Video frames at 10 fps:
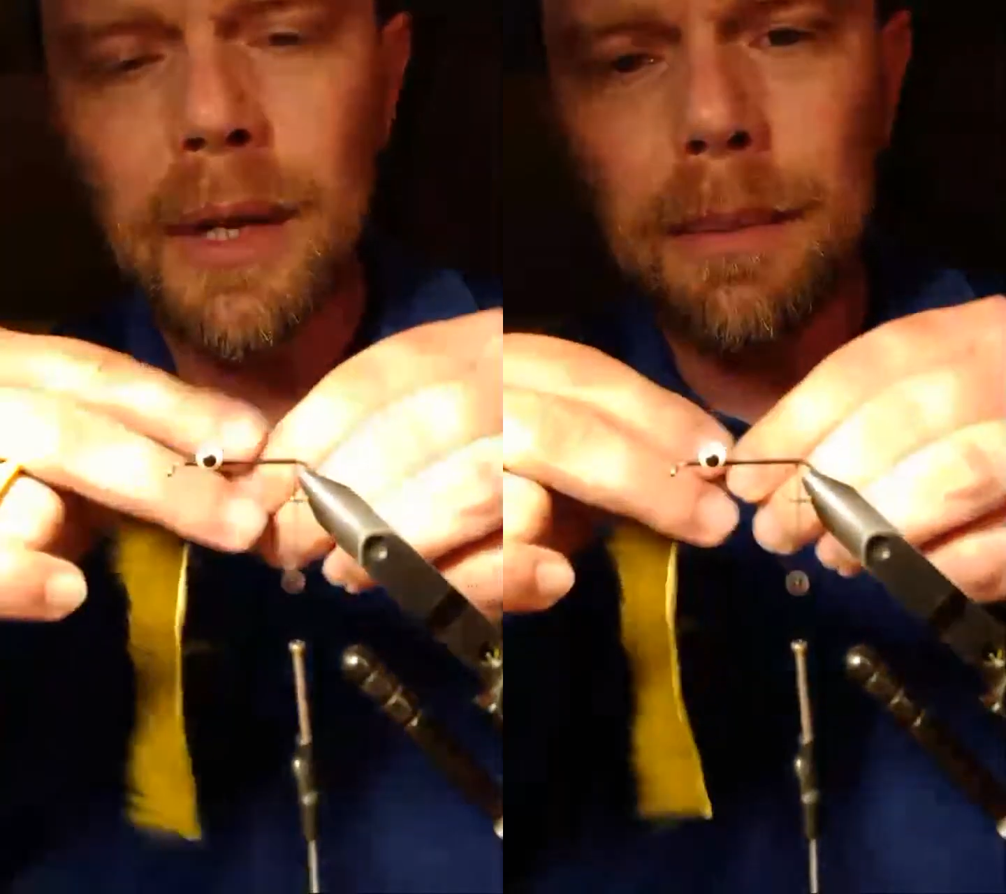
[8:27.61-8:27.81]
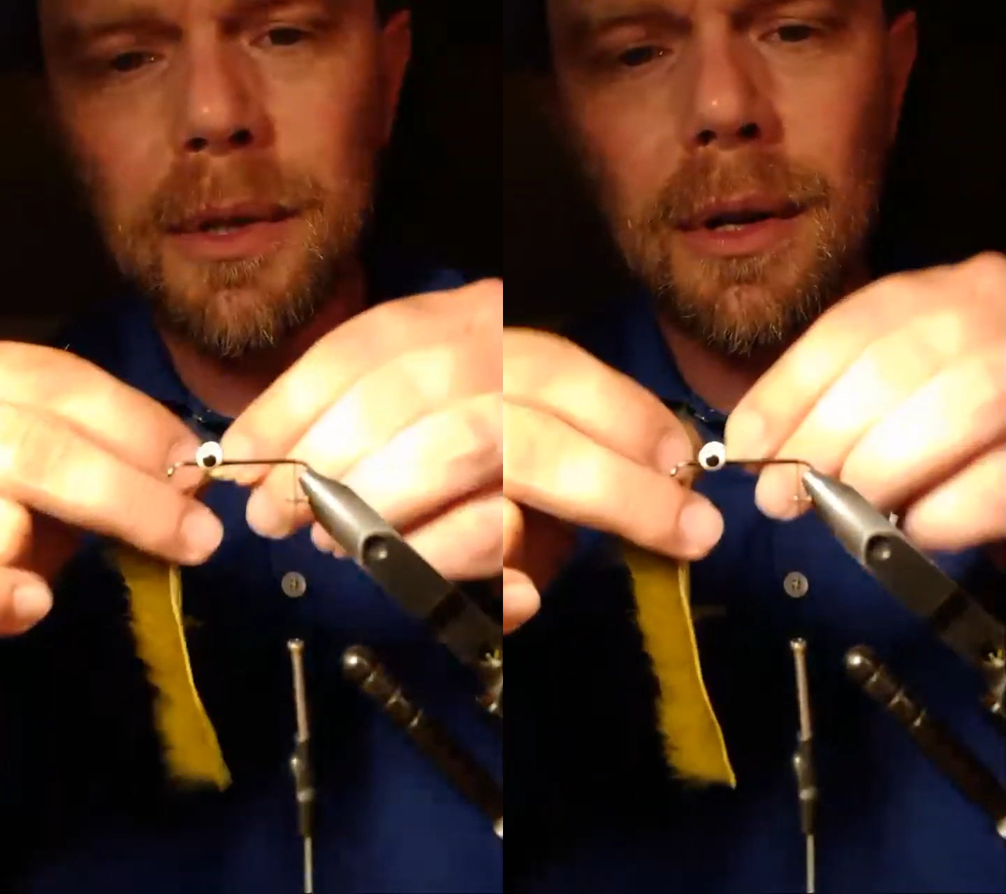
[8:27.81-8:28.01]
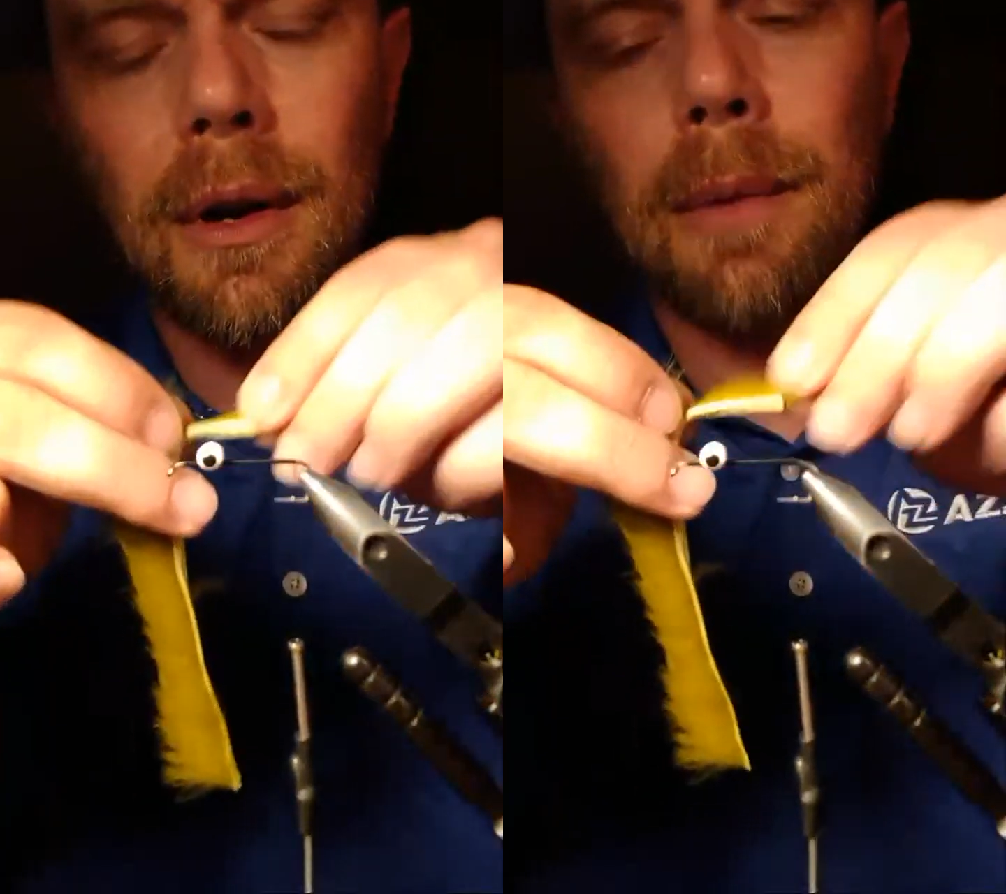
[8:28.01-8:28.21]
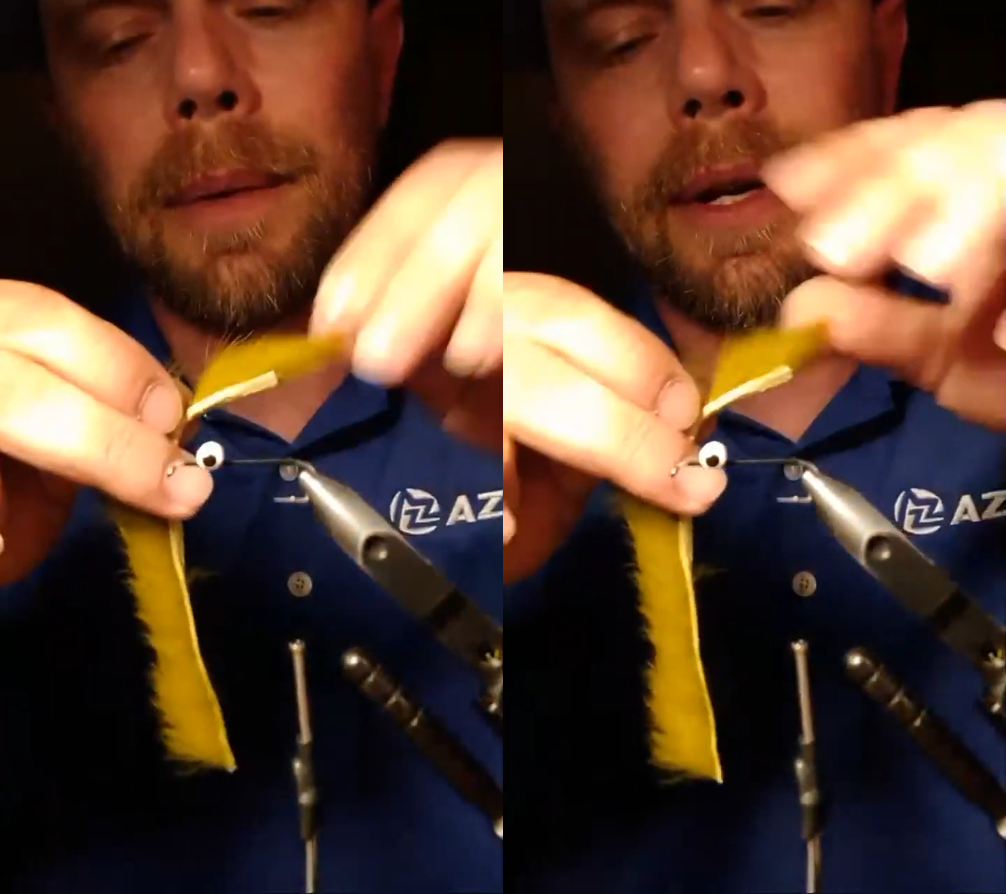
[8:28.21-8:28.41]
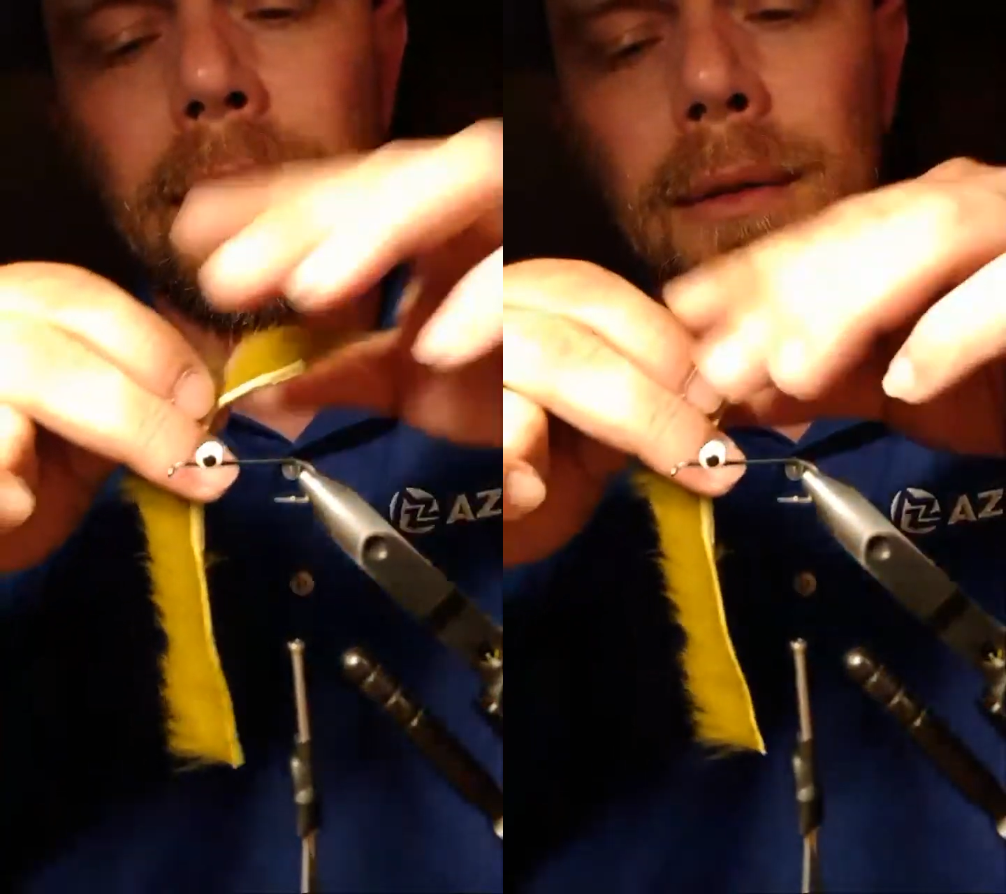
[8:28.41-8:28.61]
Yep
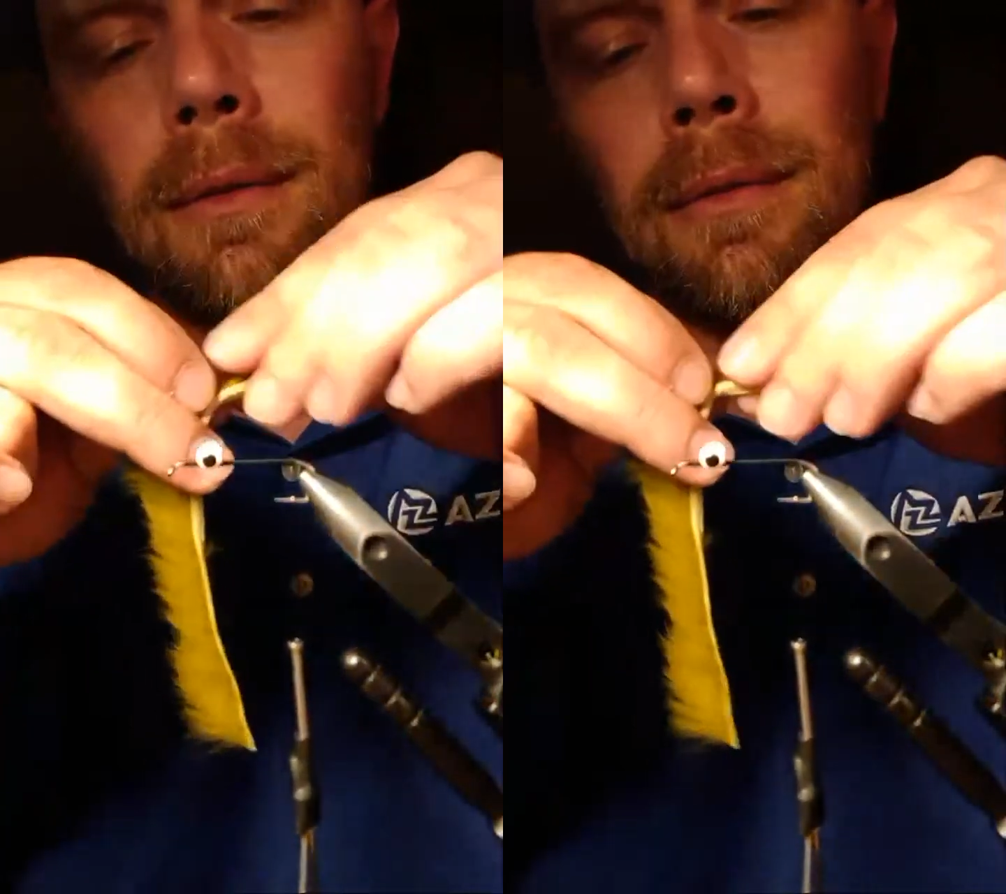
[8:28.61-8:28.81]
Sculpin.